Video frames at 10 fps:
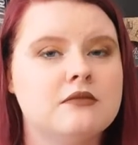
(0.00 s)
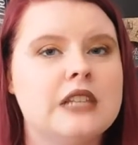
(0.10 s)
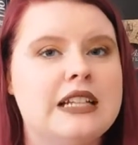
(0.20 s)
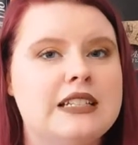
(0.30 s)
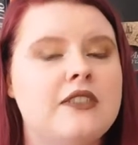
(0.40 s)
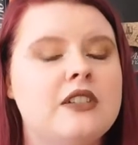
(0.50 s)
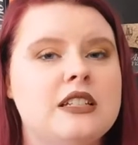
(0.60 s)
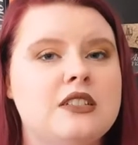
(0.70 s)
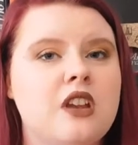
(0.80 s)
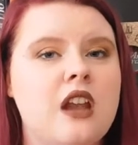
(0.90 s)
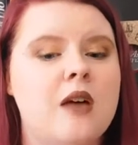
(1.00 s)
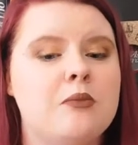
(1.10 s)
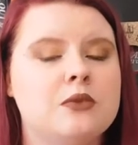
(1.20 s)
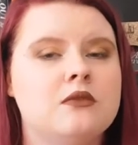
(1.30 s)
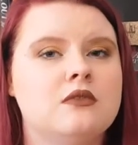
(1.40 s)
It definitely stood up.
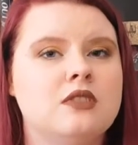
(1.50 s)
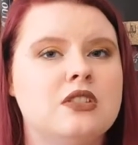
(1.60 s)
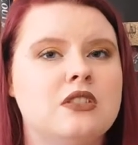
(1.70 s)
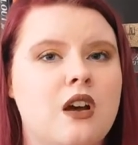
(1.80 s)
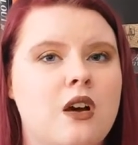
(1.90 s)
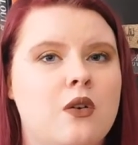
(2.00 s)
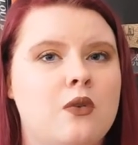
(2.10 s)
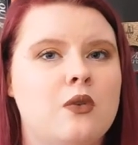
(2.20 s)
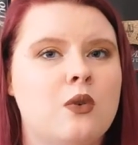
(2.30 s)
So